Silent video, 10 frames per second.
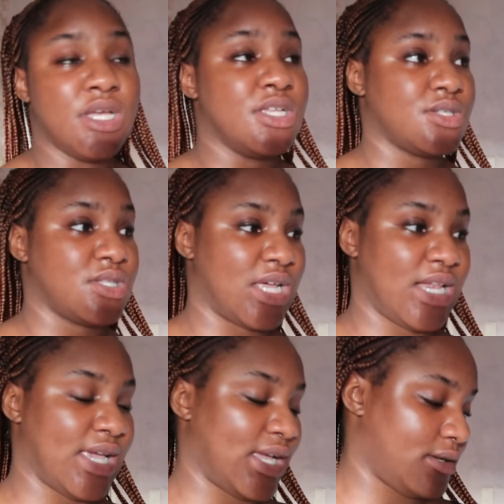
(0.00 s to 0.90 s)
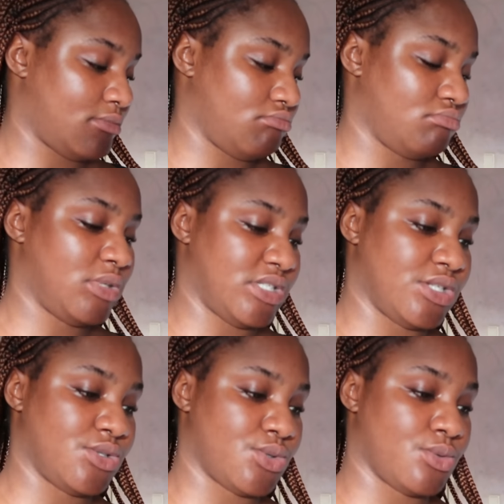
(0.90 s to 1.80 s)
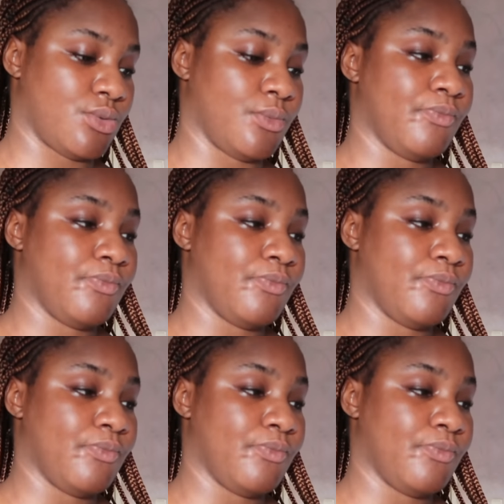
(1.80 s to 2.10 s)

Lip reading: so that like, let's say two,